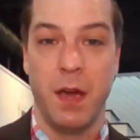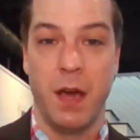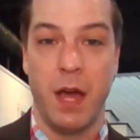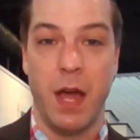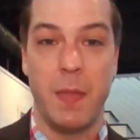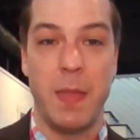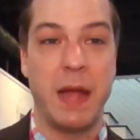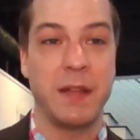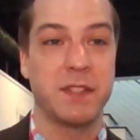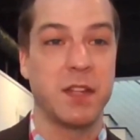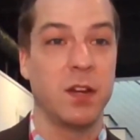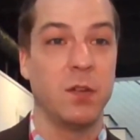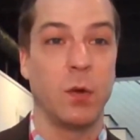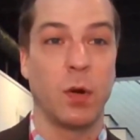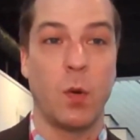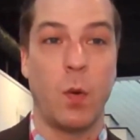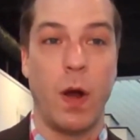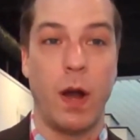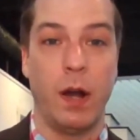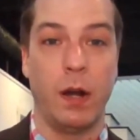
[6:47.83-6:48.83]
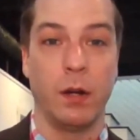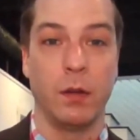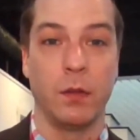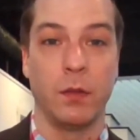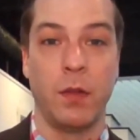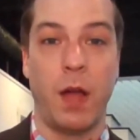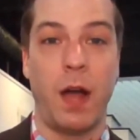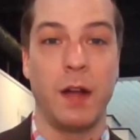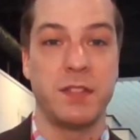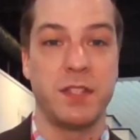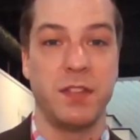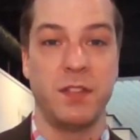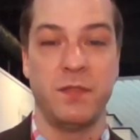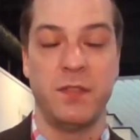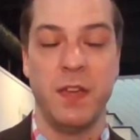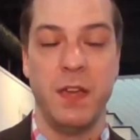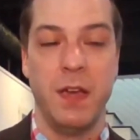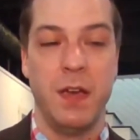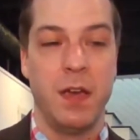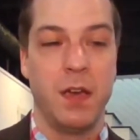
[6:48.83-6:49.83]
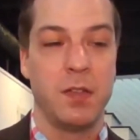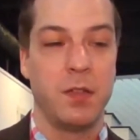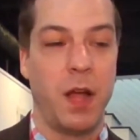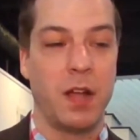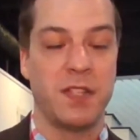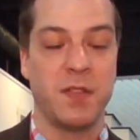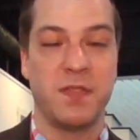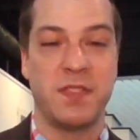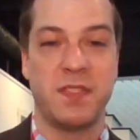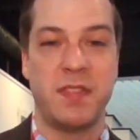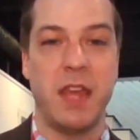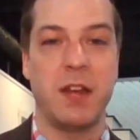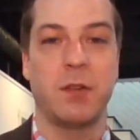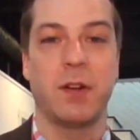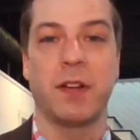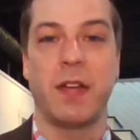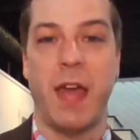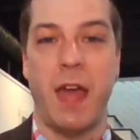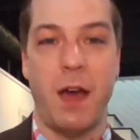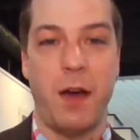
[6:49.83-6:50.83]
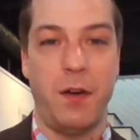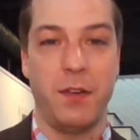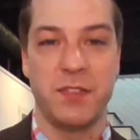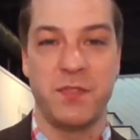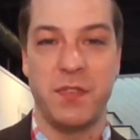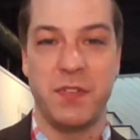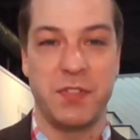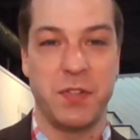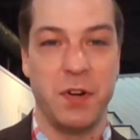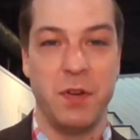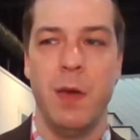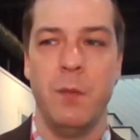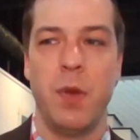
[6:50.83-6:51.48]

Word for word: uh, and that's going to require lots of lots of sacred cows for.